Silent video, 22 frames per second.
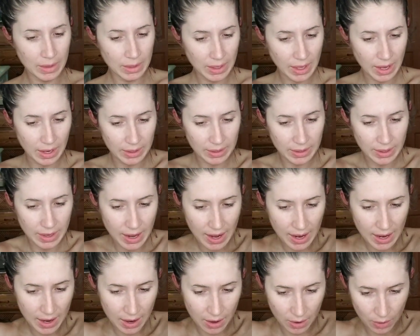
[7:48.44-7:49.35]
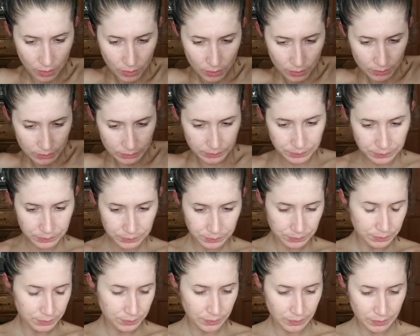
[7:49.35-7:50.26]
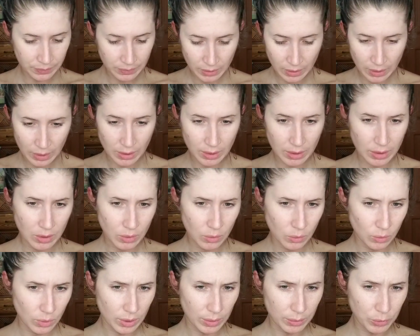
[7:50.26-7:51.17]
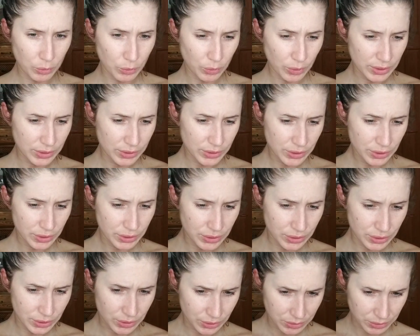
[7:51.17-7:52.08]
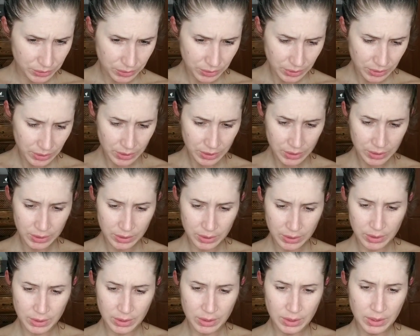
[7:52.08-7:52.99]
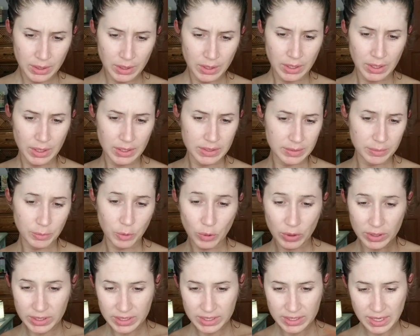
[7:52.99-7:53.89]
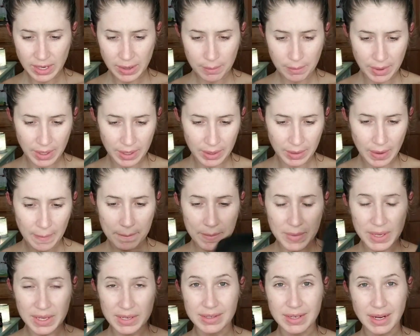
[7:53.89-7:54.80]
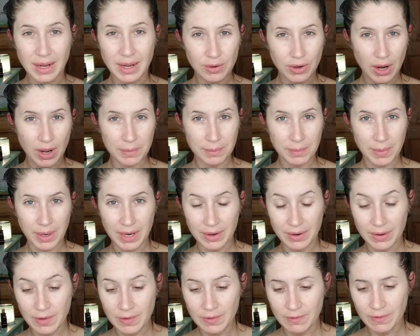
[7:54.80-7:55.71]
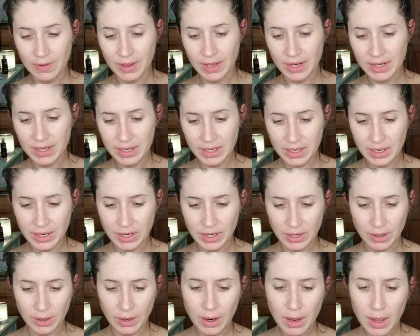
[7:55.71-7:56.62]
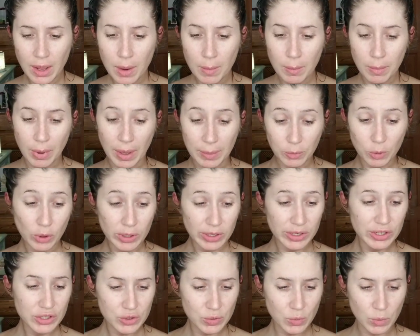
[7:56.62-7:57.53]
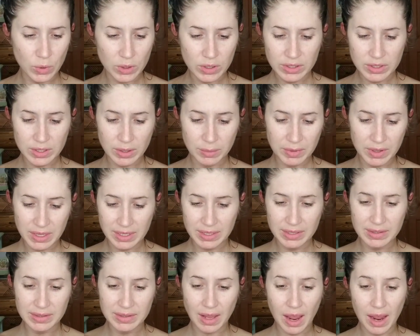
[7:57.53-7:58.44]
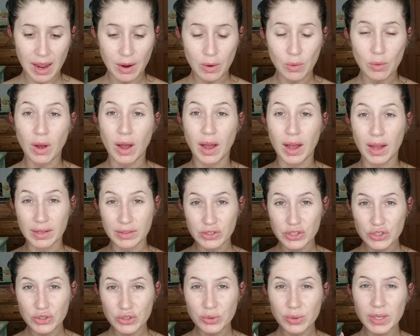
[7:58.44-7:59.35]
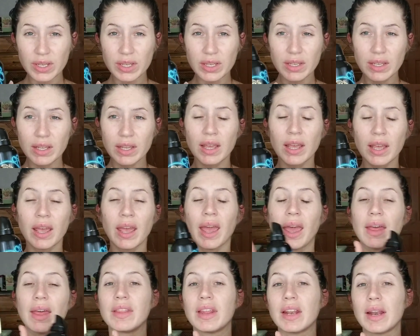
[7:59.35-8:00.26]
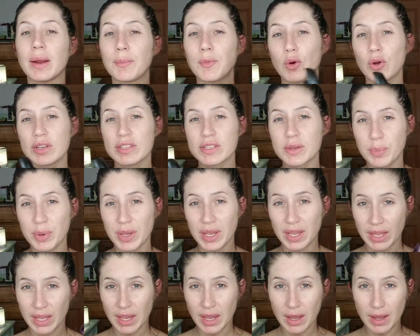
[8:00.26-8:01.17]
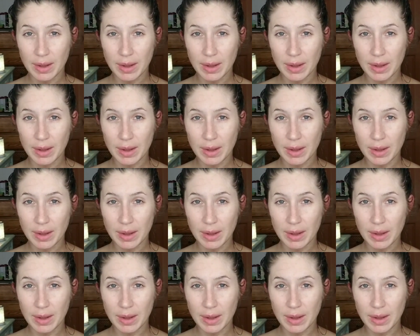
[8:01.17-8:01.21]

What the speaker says: Okay, now what I'm going to do is I'm going to set my mitt down on my vanity here, but I'm going to squirt some of this out onto it, and then I'm going to pick it